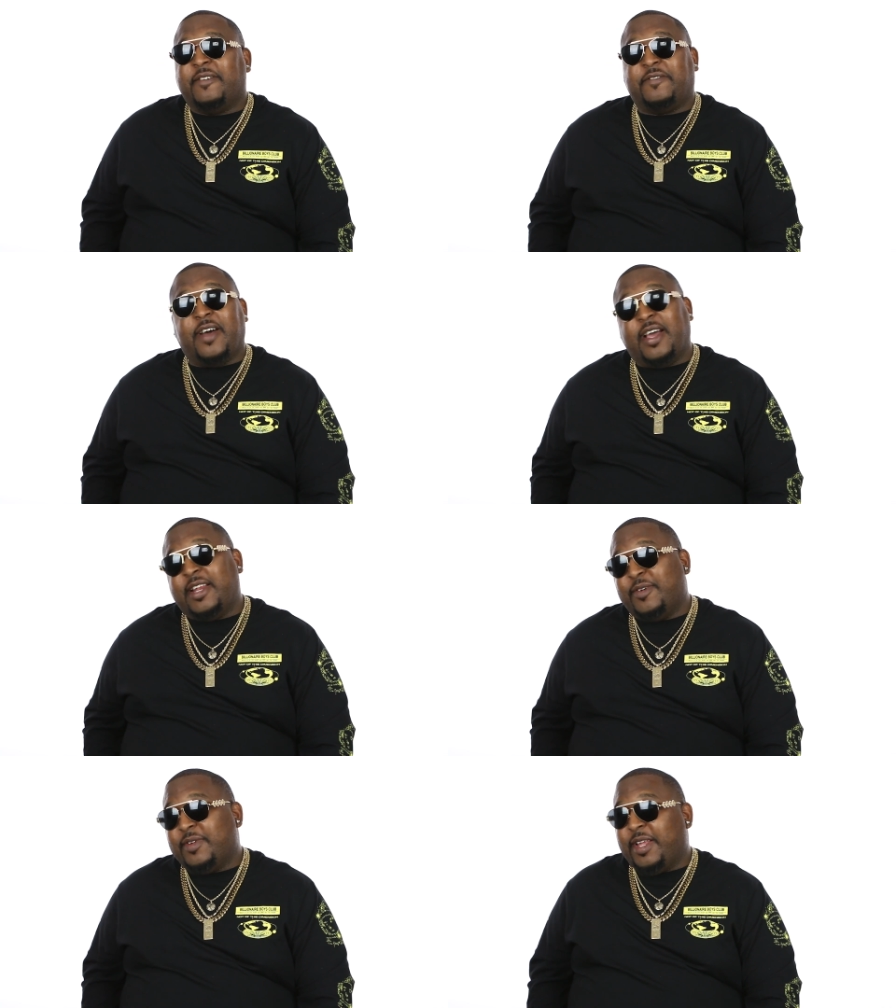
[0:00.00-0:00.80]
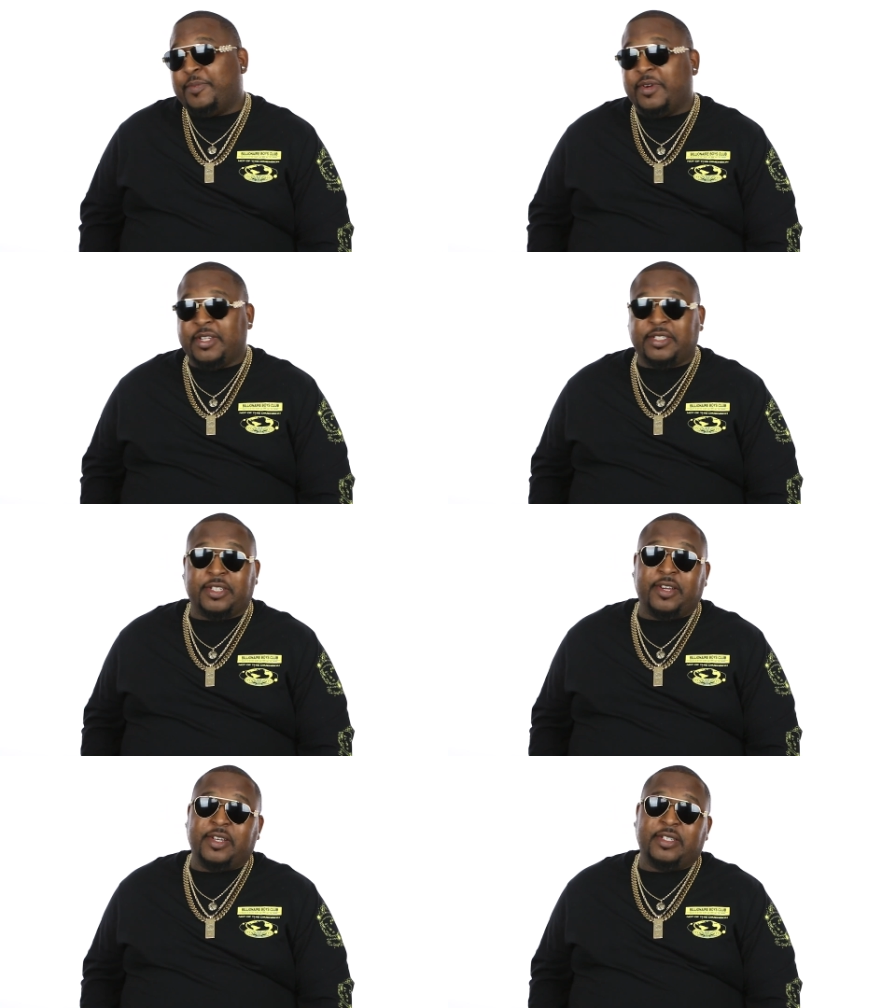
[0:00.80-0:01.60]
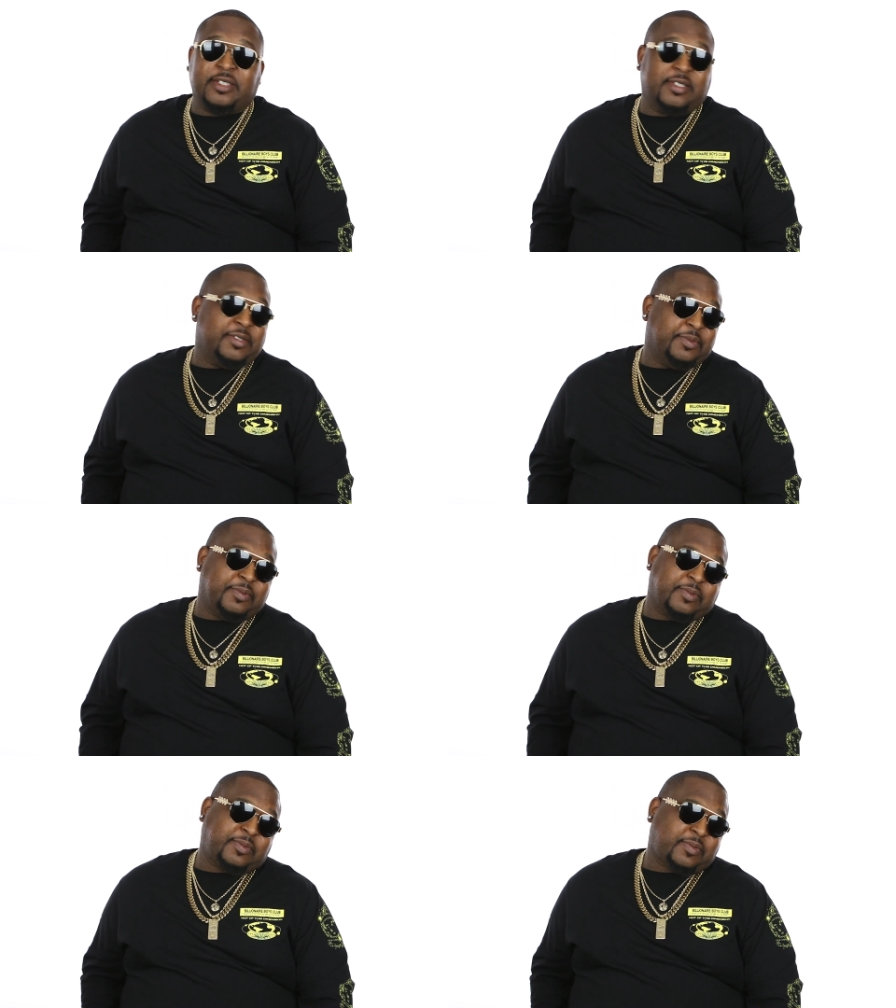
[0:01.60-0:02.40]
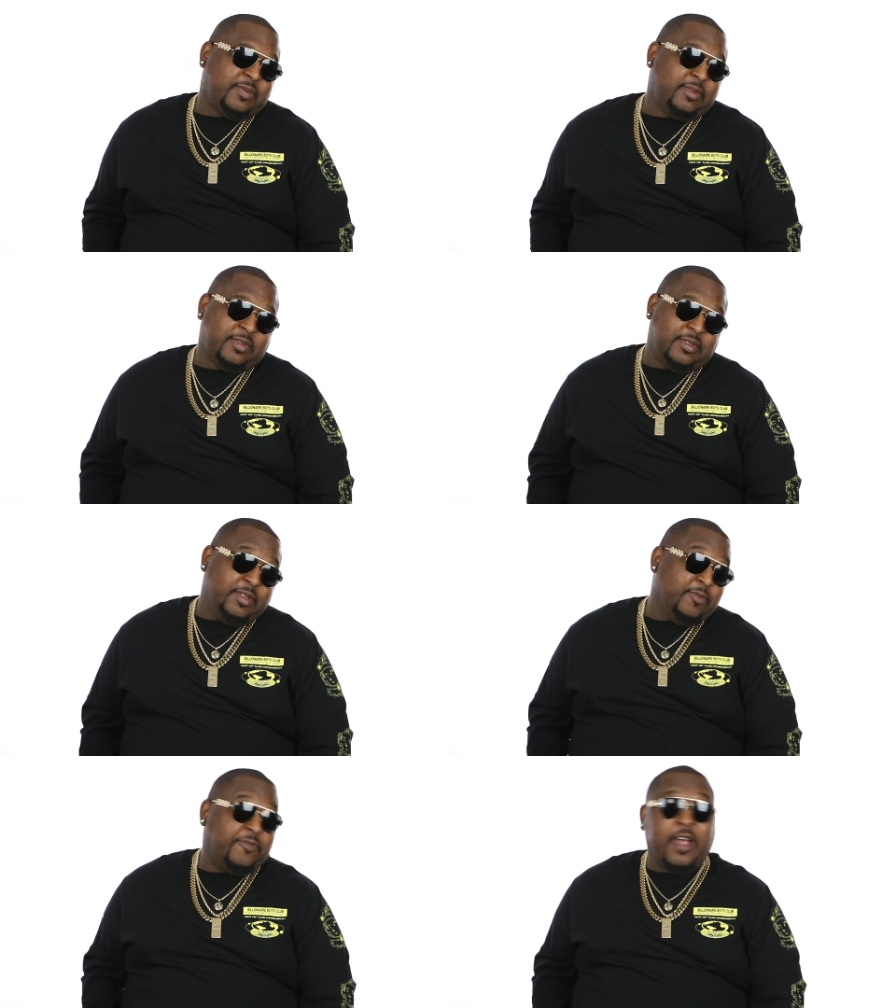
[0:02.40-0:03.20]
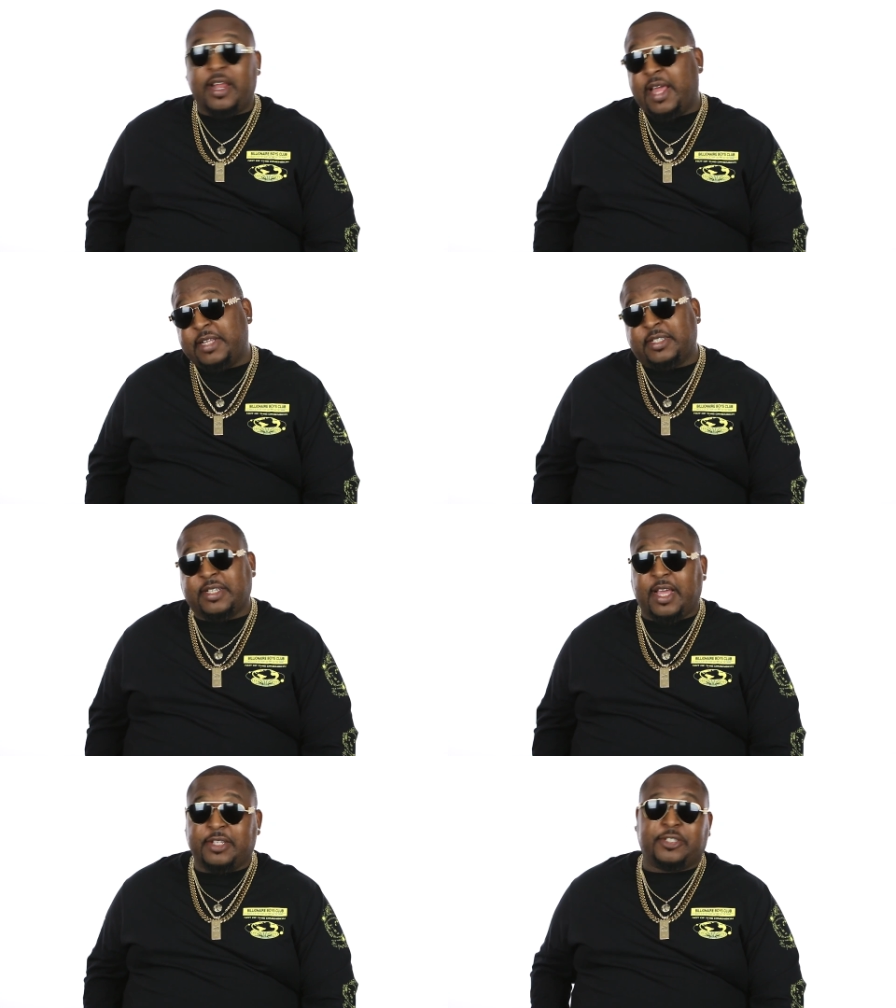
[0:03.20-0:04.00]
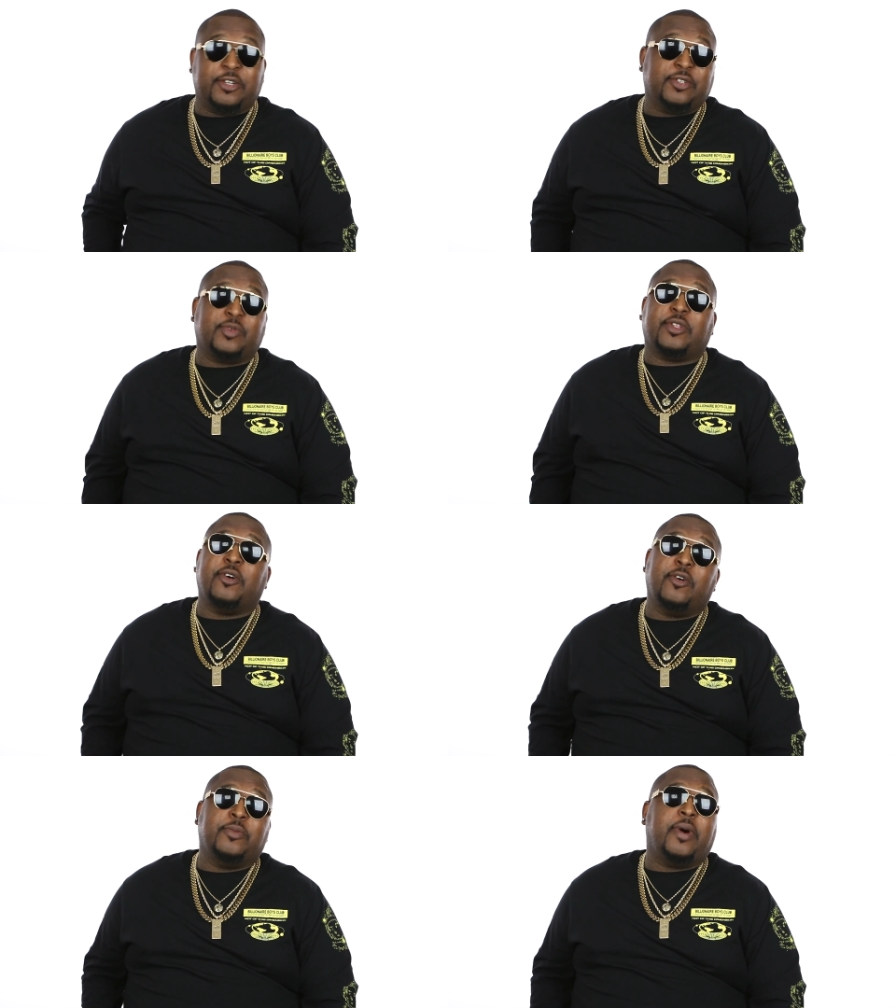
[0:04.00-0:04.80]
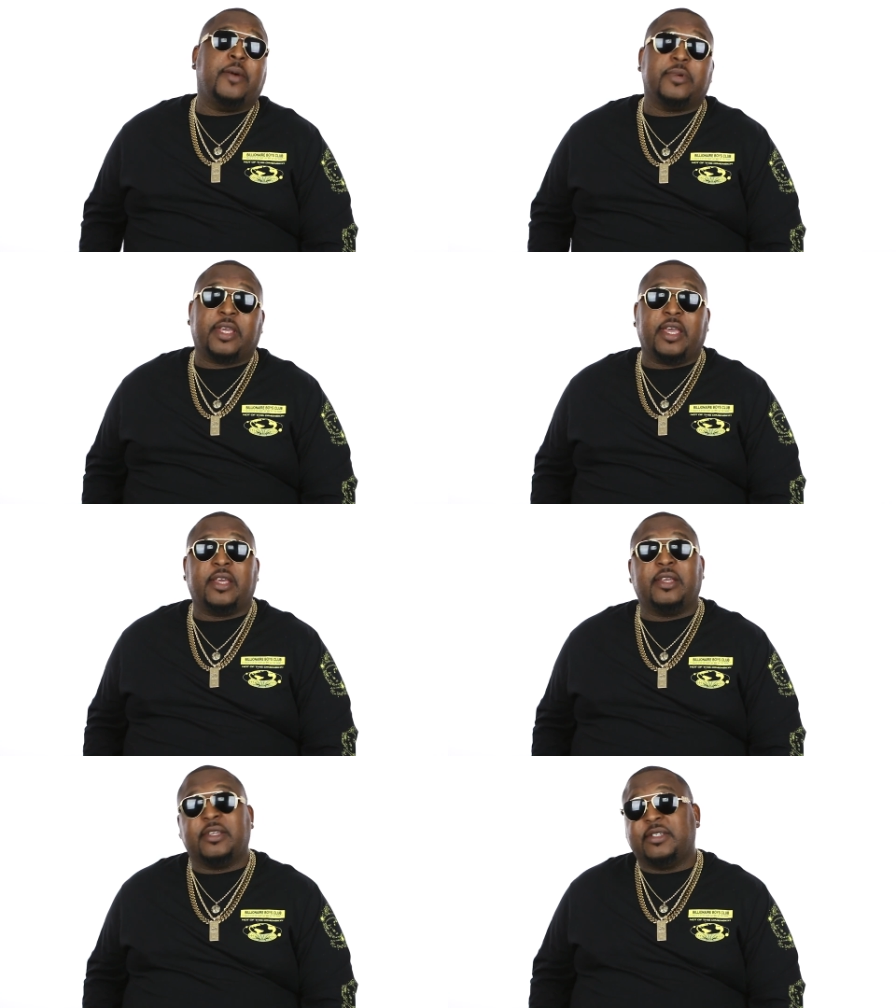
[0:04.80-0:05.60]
finally, when they put insurance, finally I just got insurance with the whole Obamacare.